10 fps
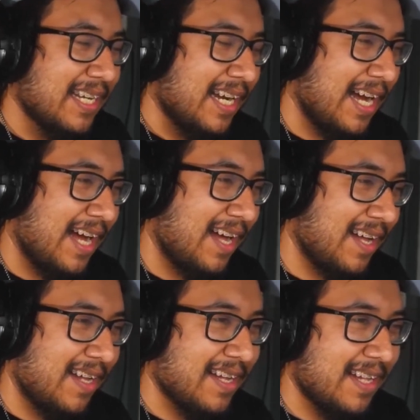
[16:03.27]

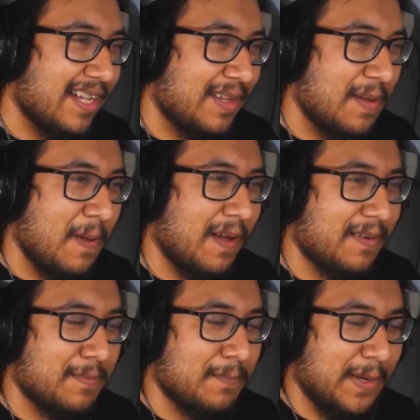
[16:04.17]
Uh
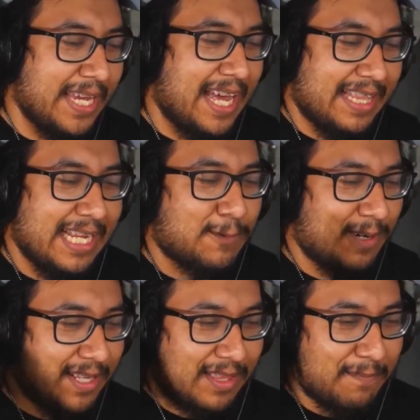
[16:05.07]
but yeah, that's
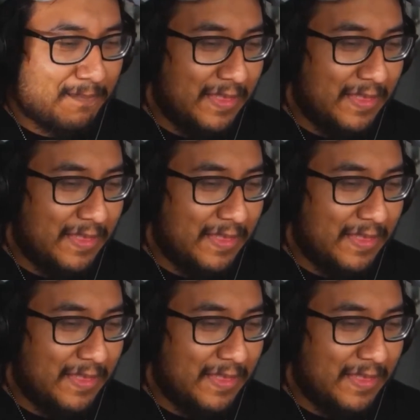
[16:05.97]
where the,